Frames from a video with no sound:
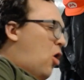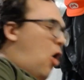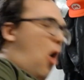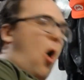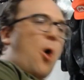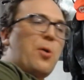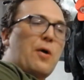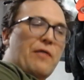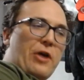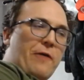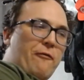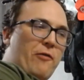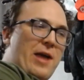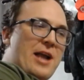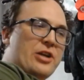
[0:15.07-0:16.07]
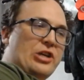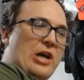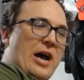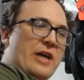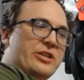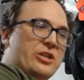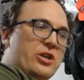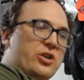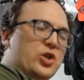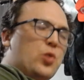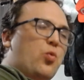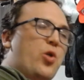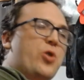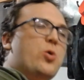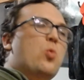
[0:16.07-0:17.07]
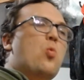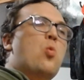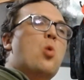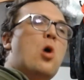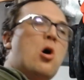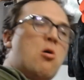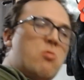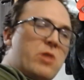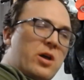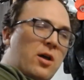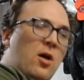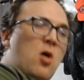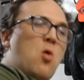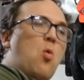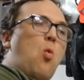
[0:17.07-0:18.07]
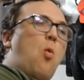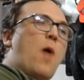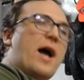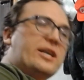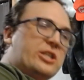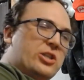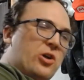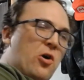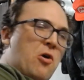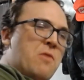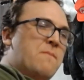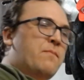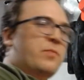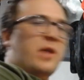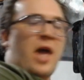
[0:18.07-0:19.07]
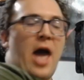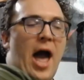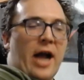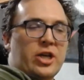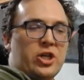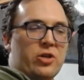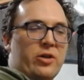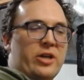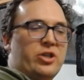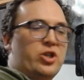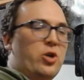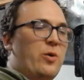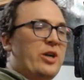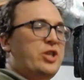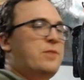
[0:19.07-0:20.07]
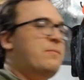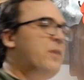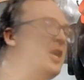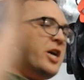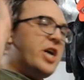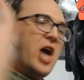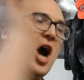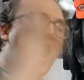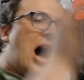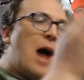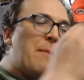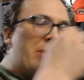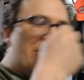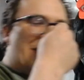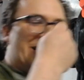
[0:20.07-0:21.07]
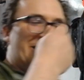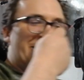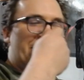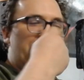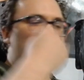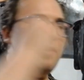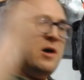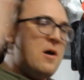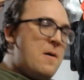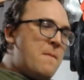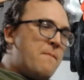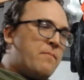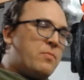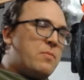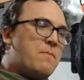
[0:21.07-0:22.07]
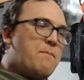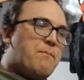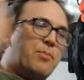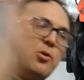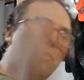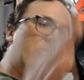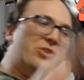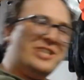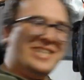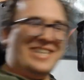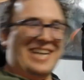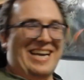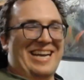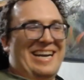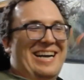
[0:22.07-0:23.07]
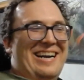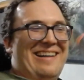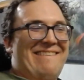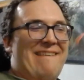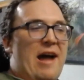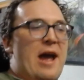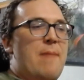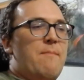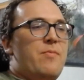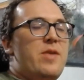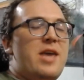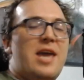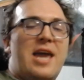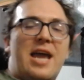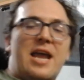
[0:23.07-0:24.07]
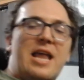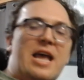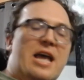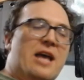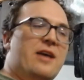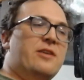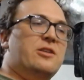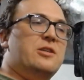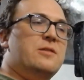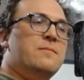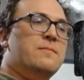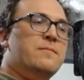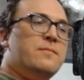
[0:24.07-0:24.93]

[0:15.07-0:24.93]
all of their franchises with woke, Western, actually Jewish, communism bullshit, right? It is